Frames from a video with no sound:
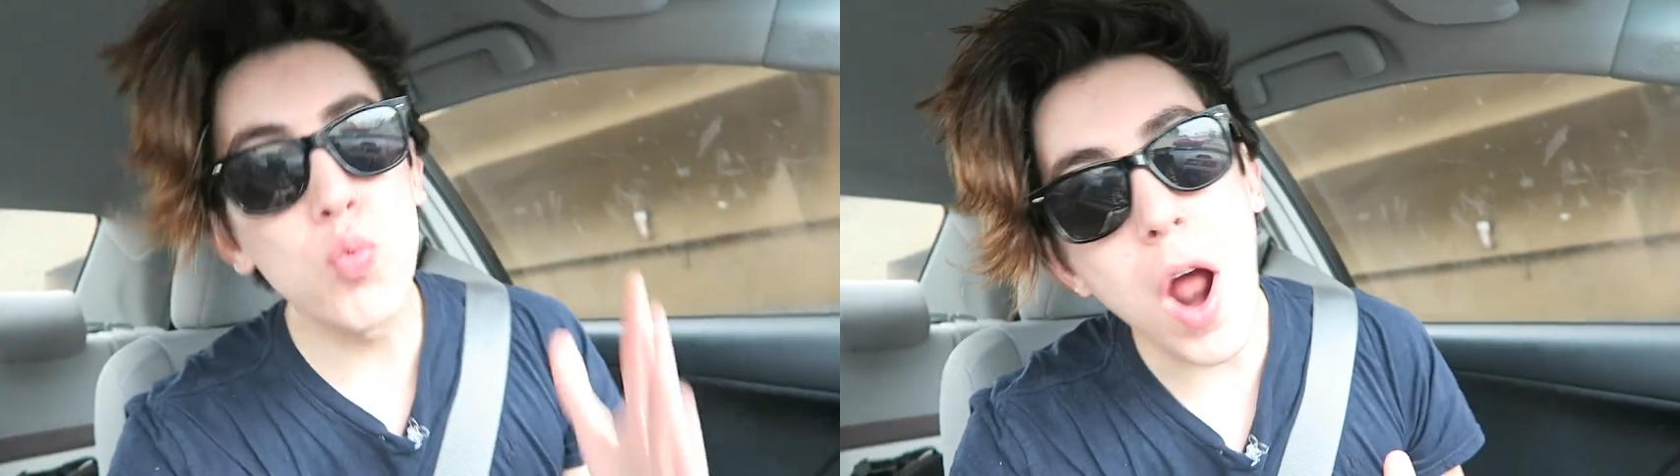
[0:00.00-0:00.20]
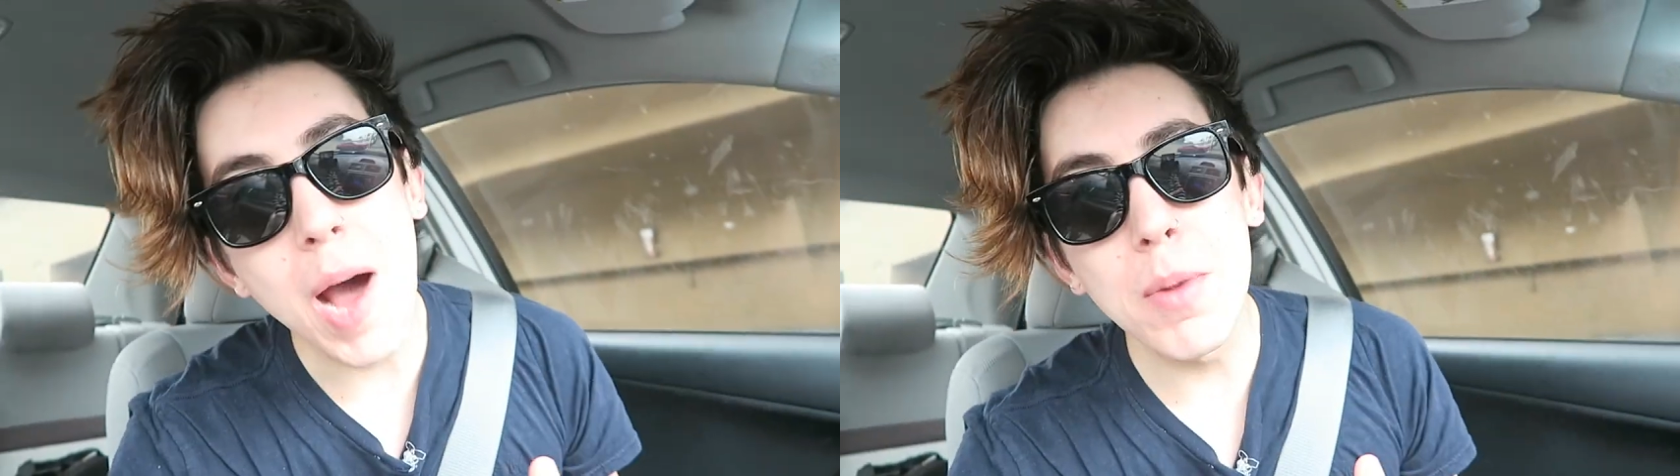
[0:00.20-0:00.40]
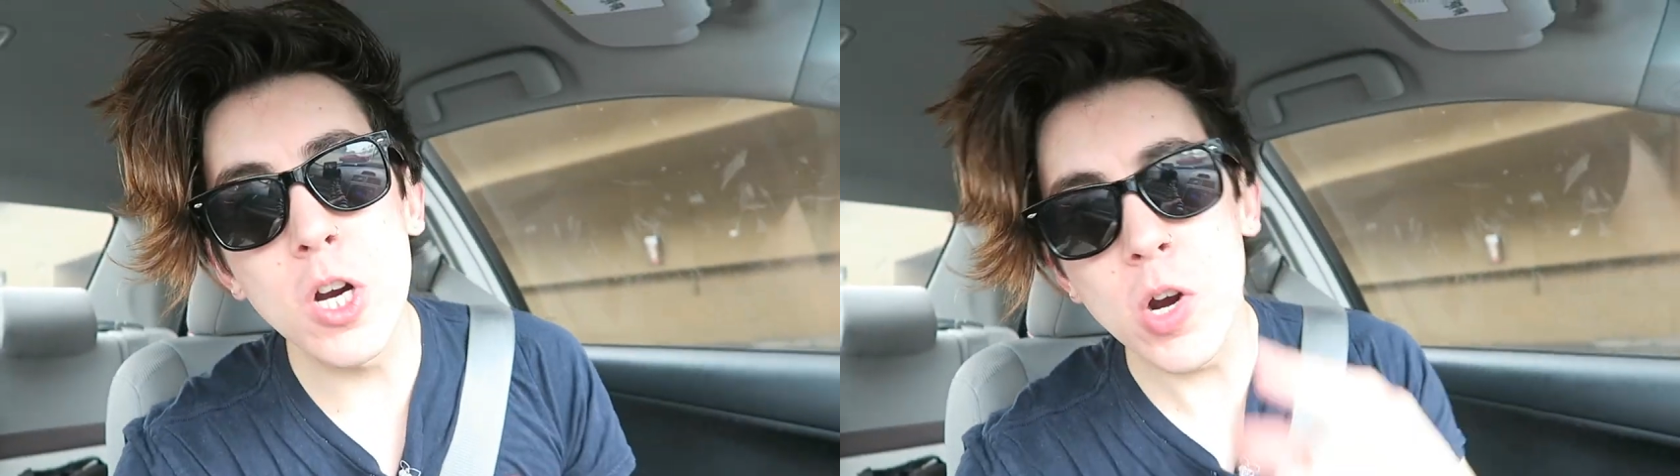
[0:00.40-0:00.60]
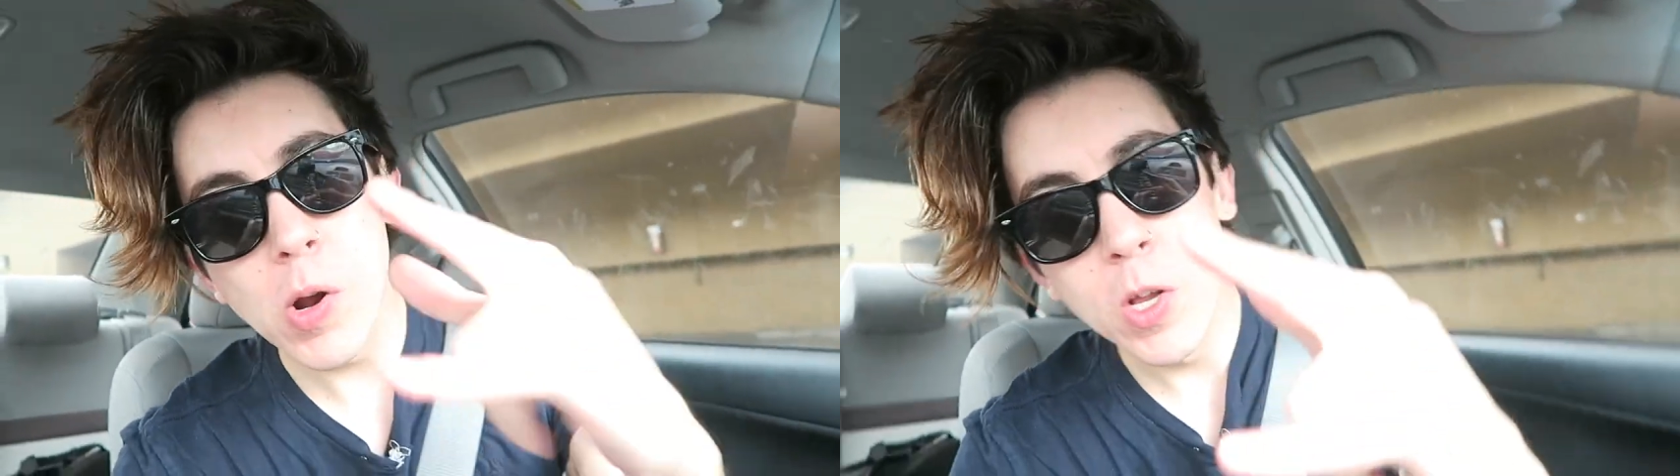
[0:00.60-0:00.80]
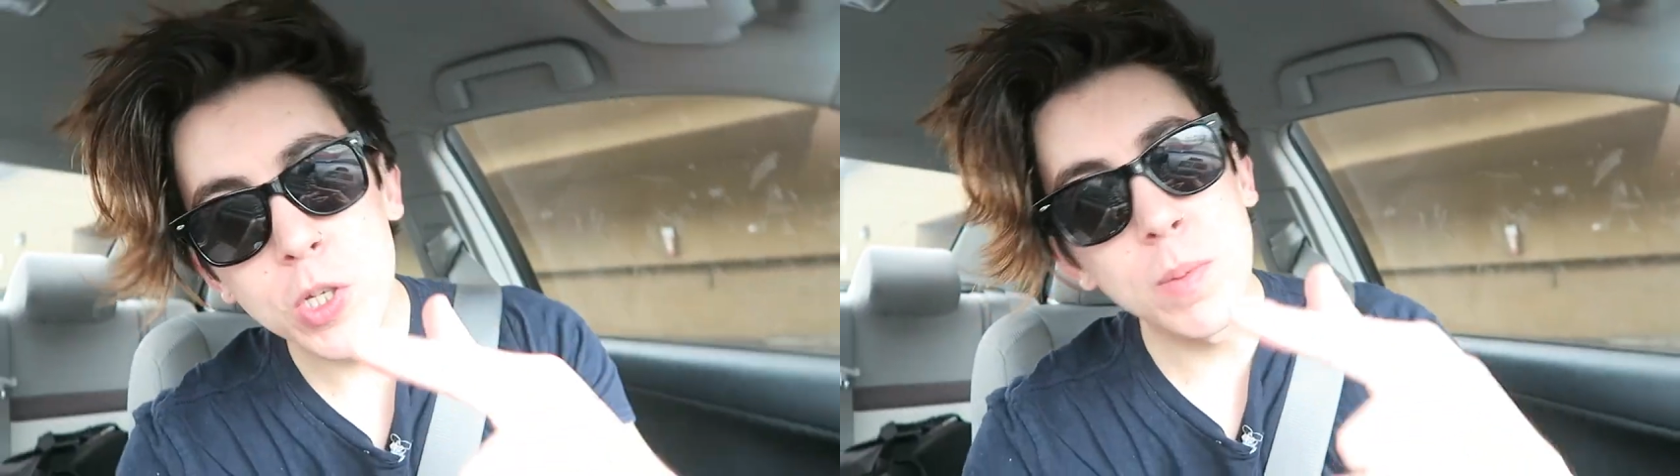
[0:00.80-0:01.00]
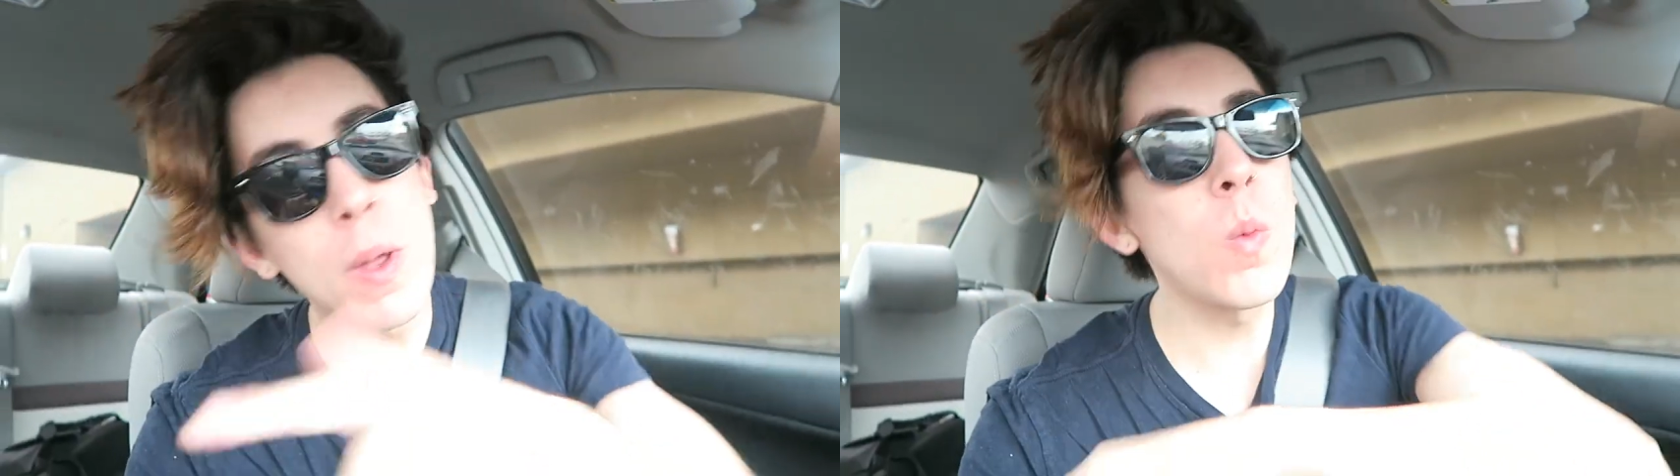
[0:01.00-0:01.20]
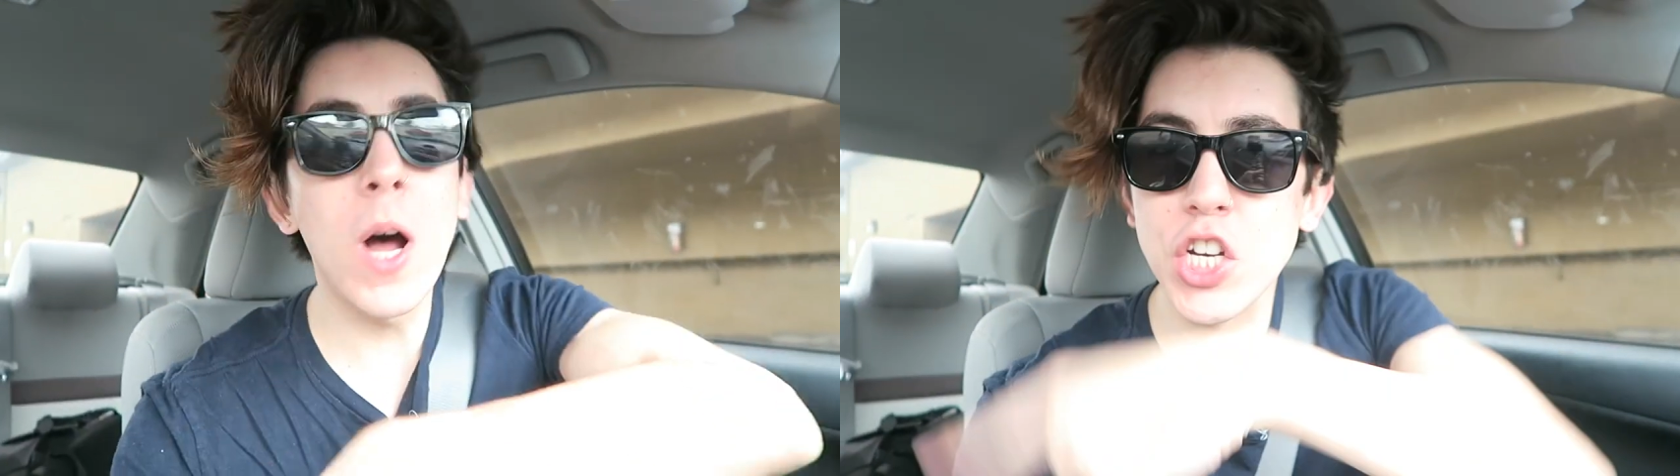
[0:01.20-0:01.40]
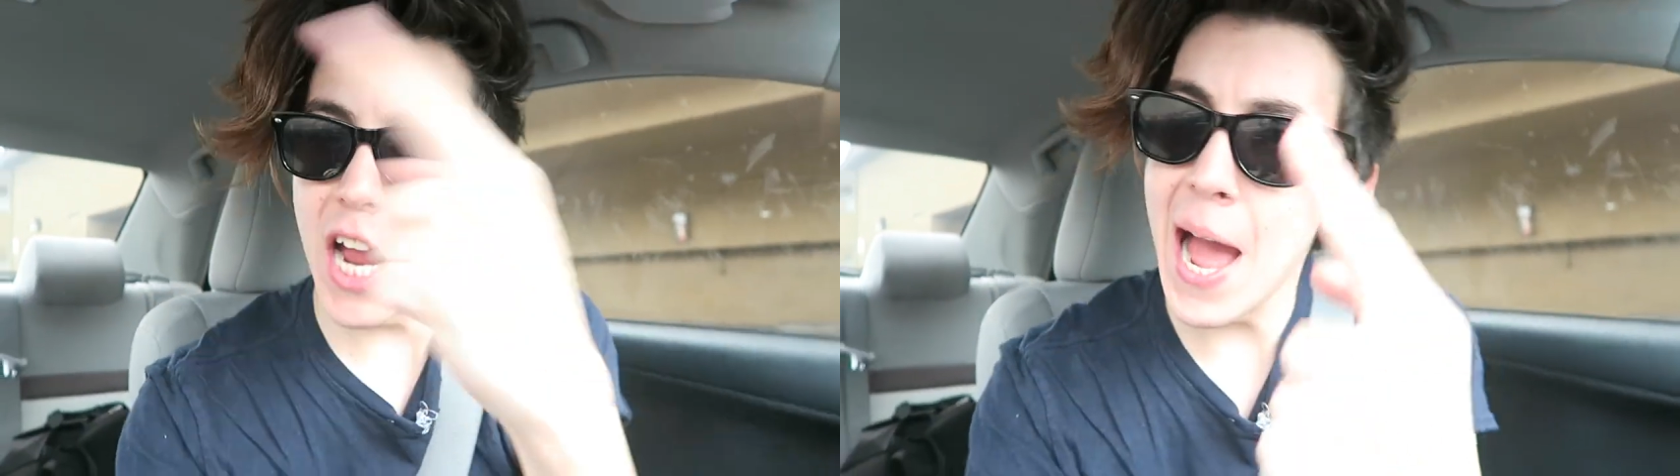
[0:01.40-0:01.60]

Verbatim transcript: robber. So you better watch